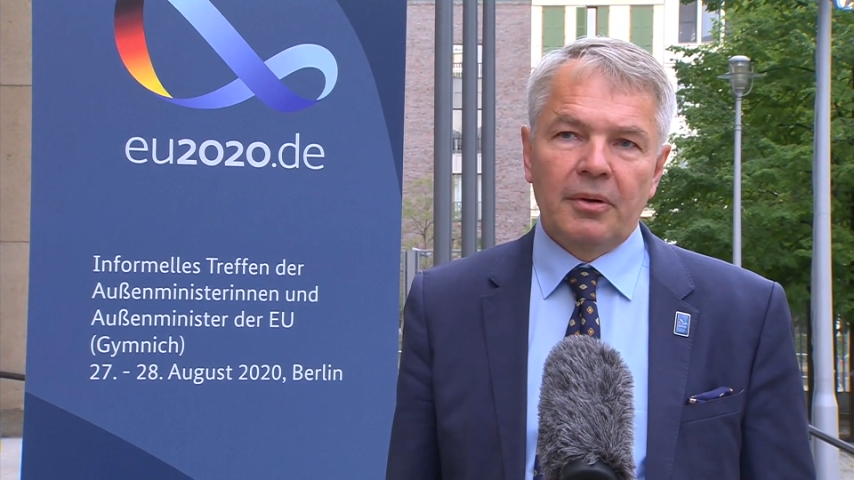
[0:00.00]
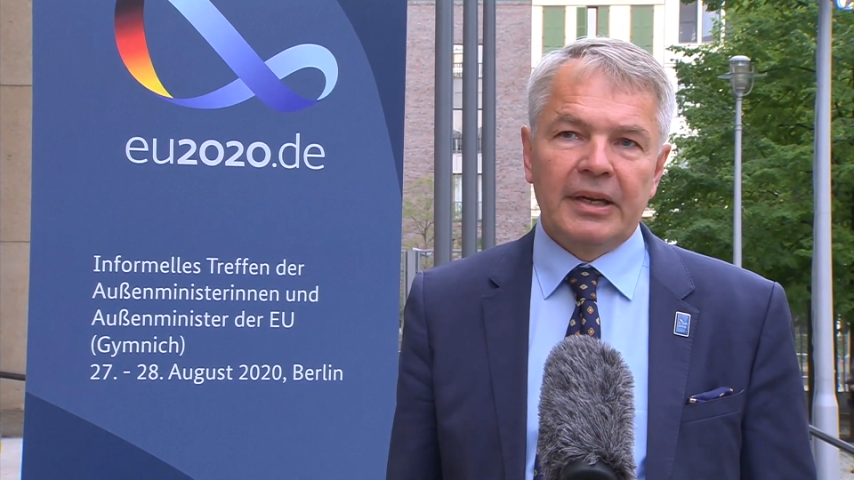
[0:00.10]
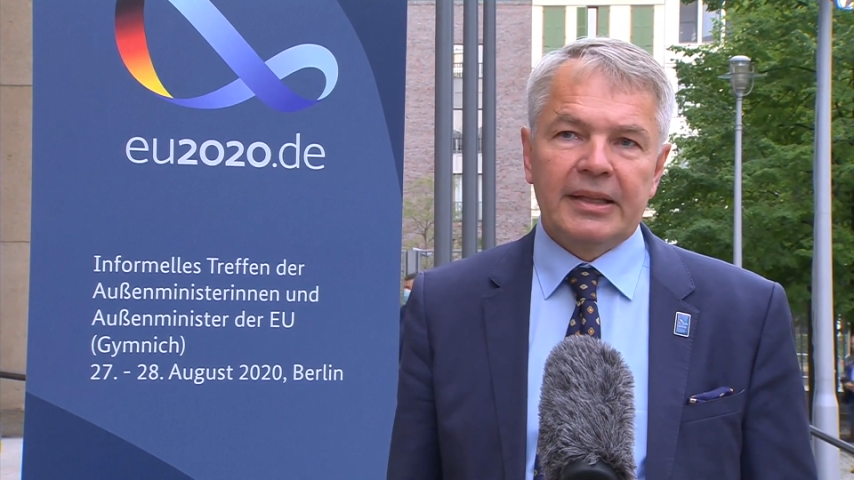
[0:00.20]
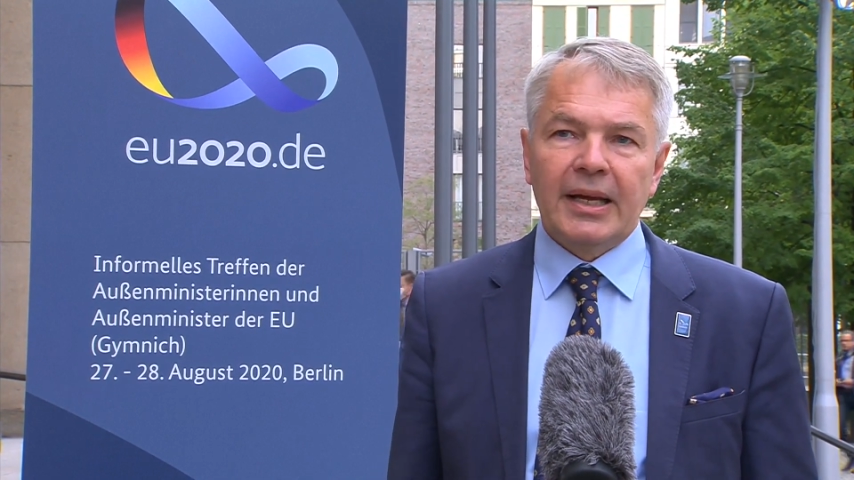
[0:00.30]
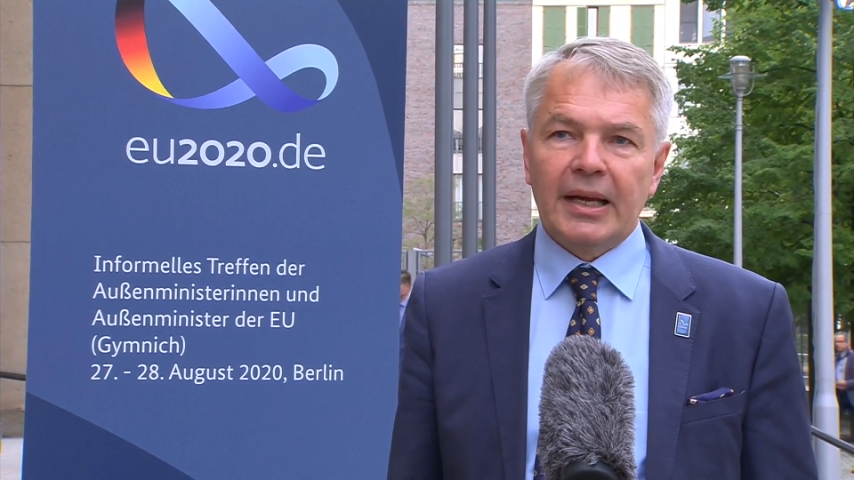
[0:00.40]

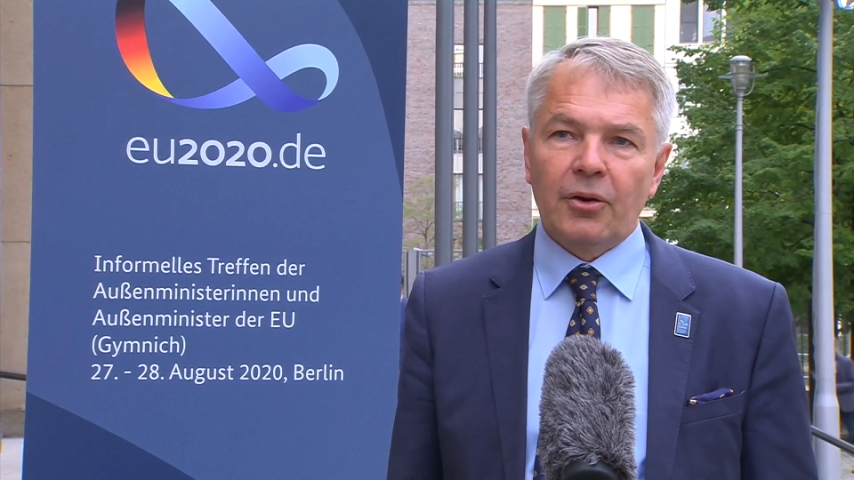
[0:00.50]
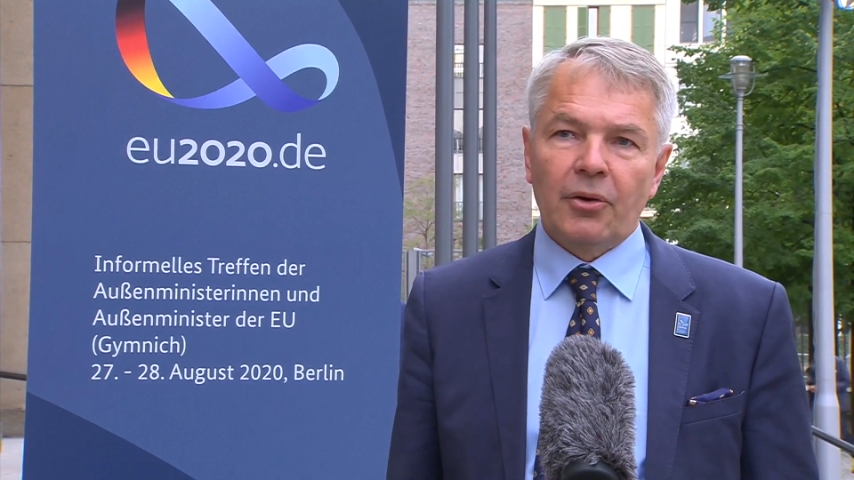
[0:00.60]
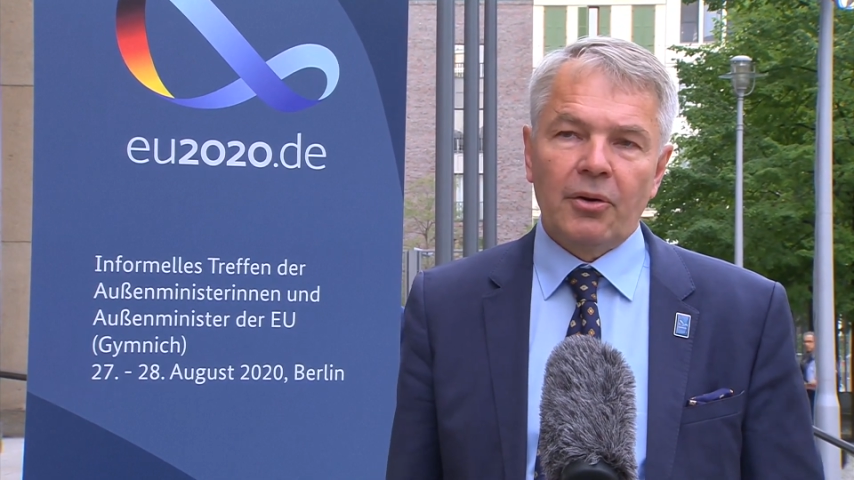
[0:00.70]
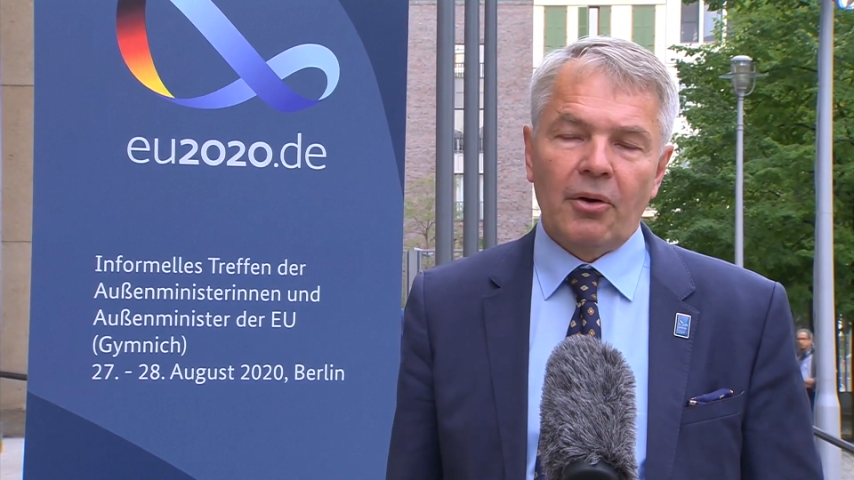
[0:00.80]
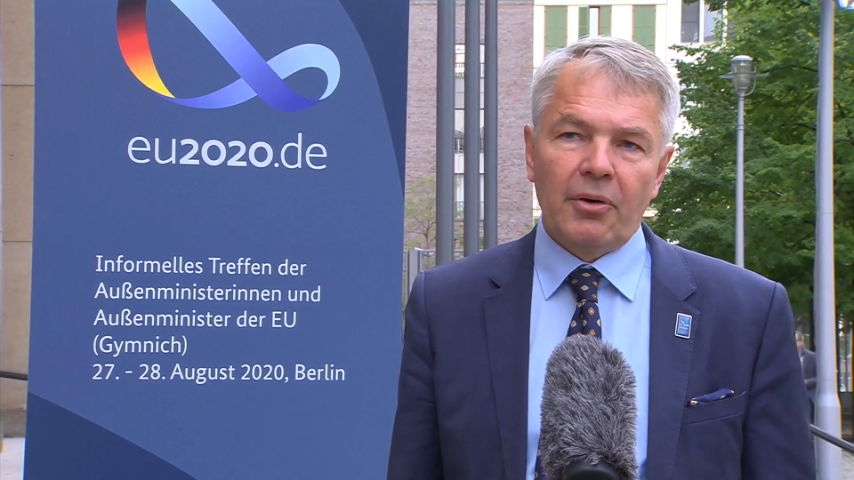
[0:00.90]
detailed
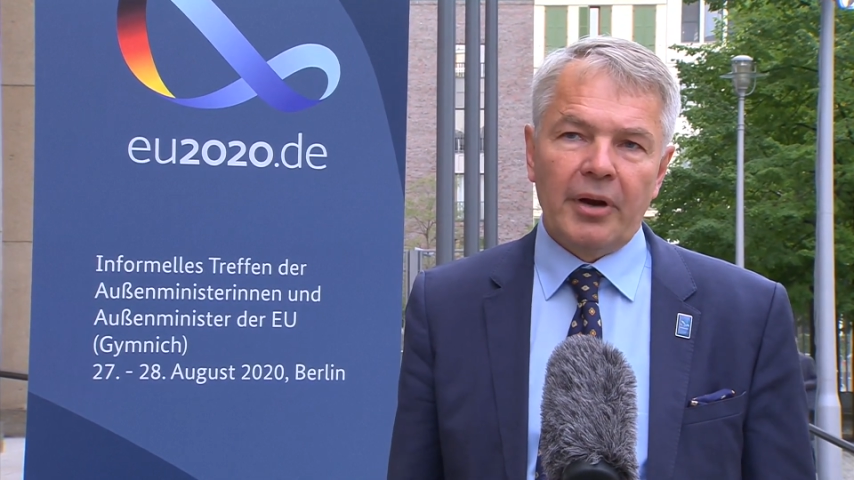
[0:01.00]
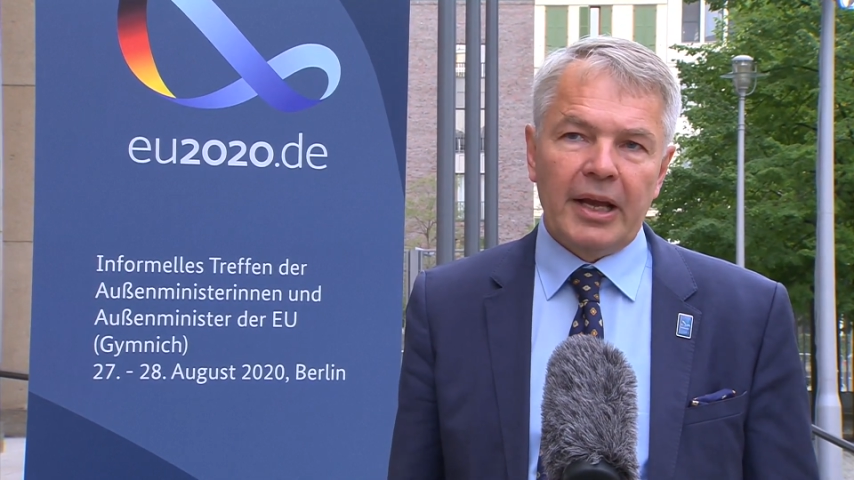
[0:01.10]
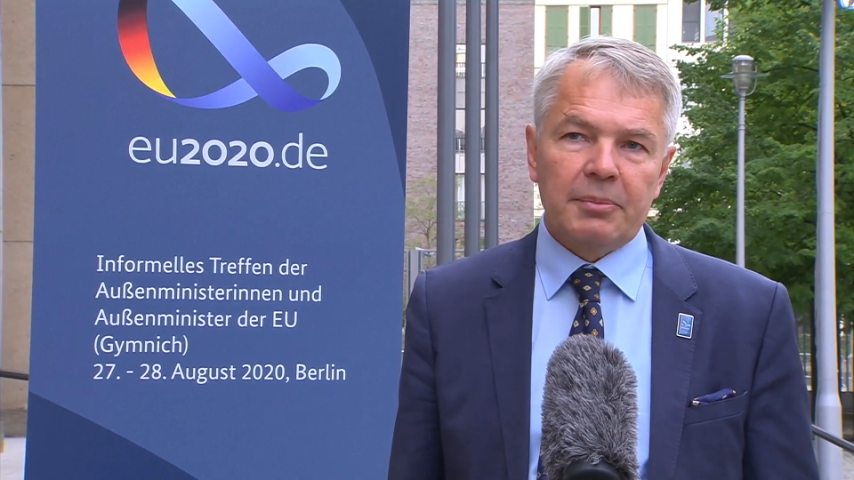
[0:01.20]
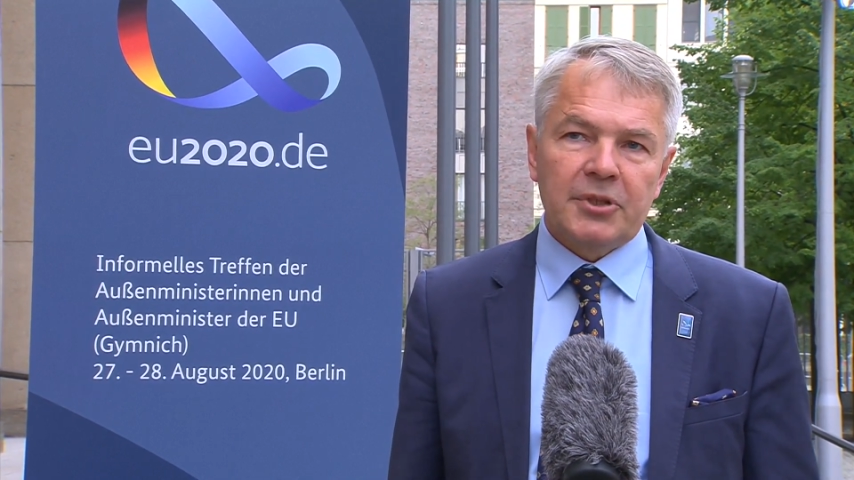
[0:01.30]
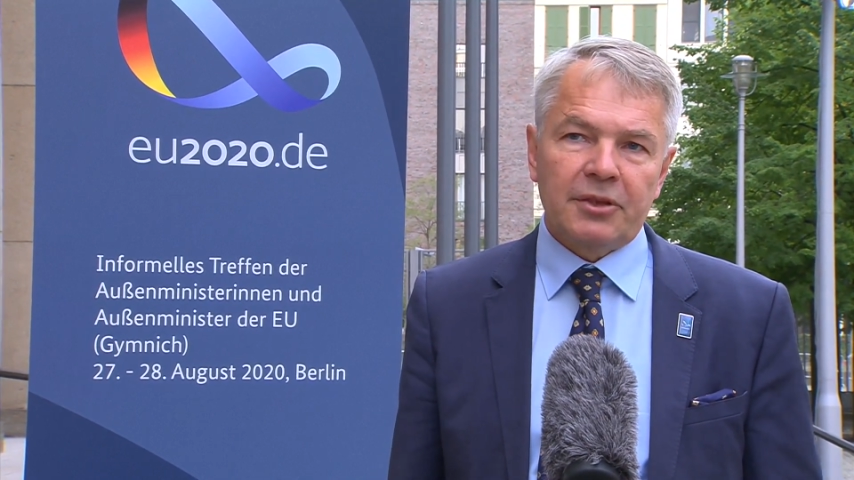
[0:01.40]
on
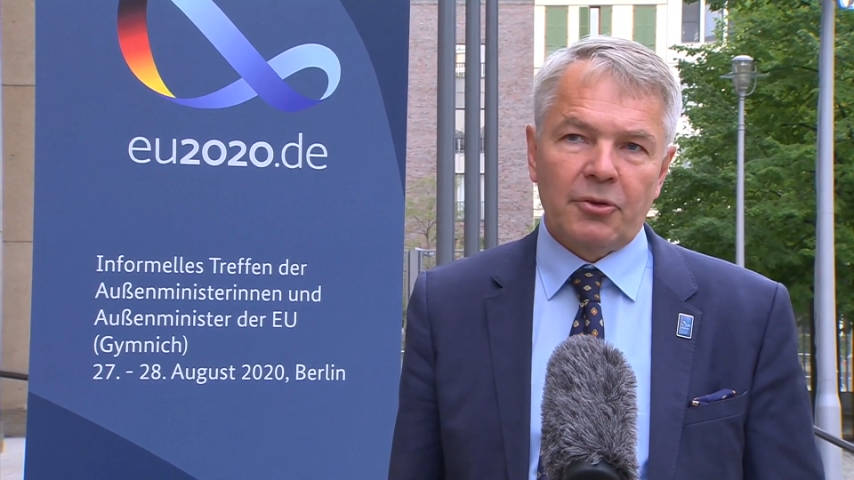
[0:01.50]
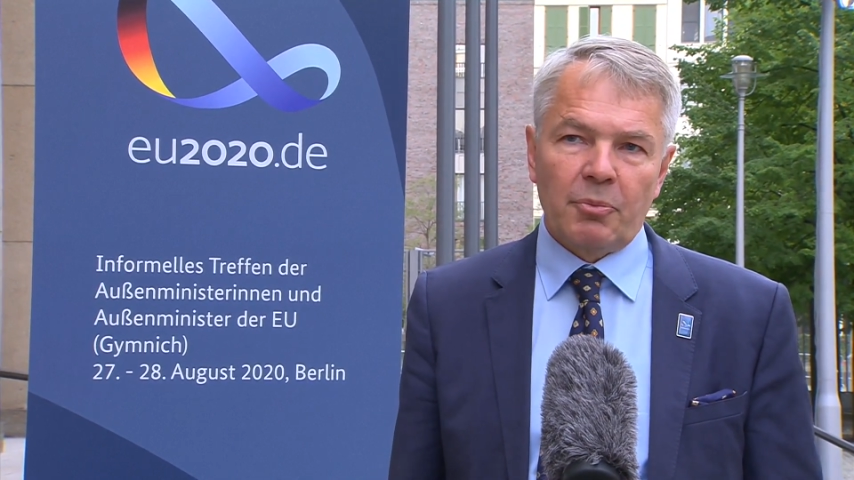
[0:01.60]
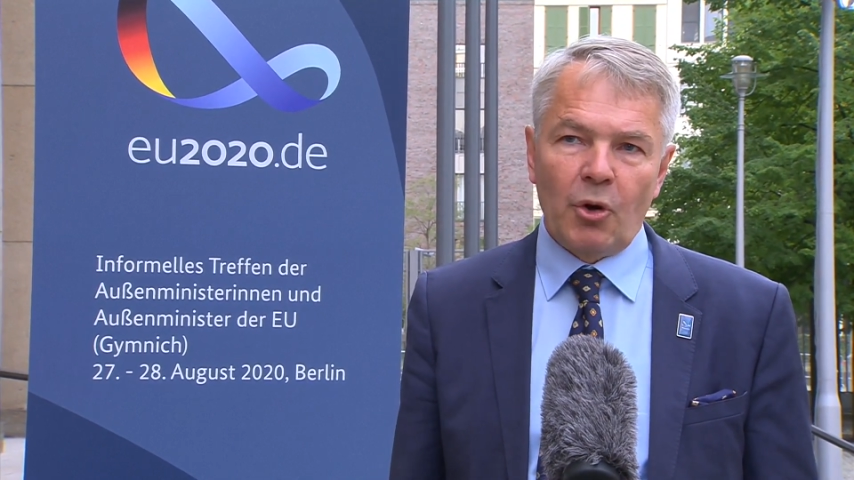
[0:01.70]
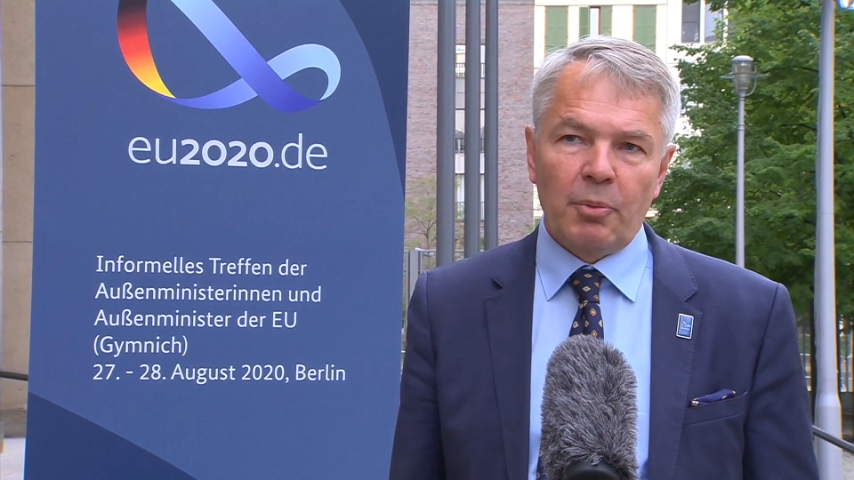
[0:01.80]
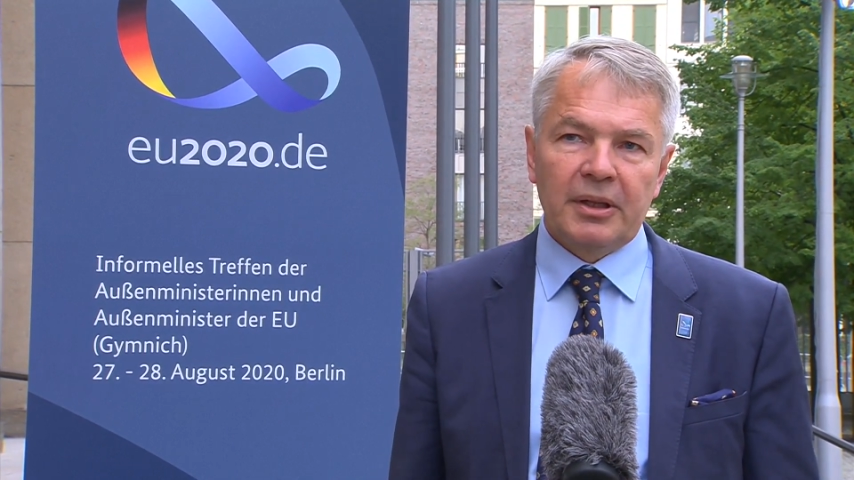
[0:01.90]
names at the
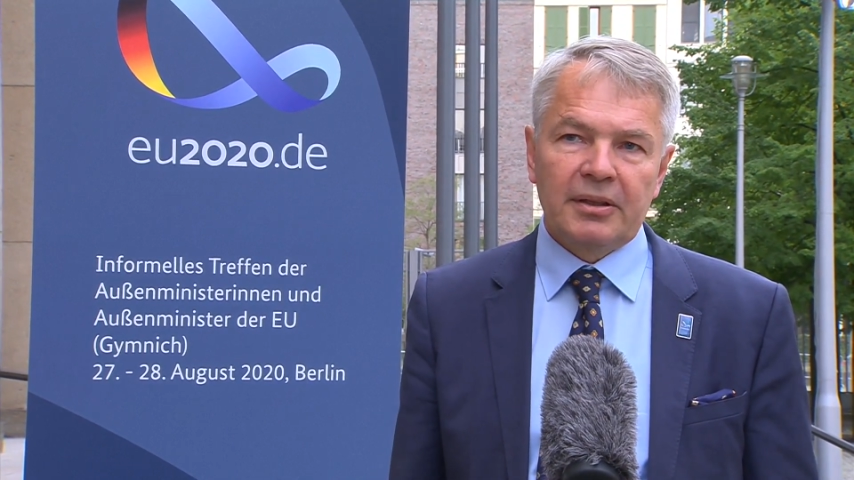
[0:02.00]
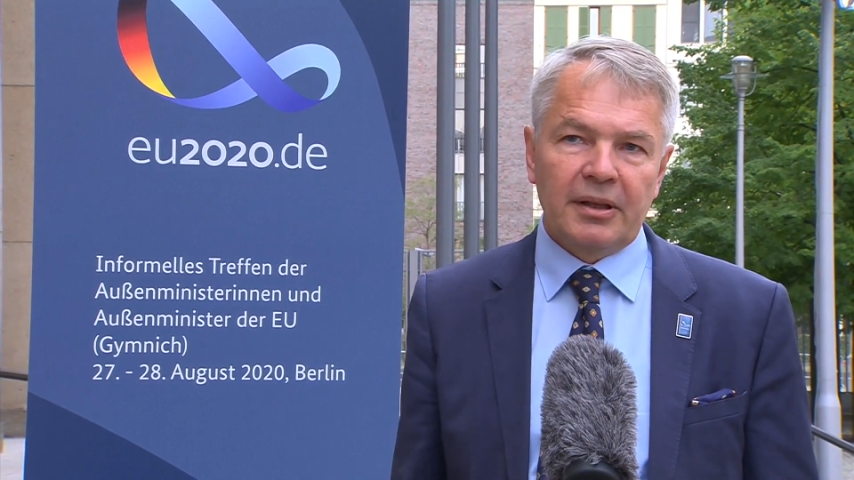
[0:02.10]
moment.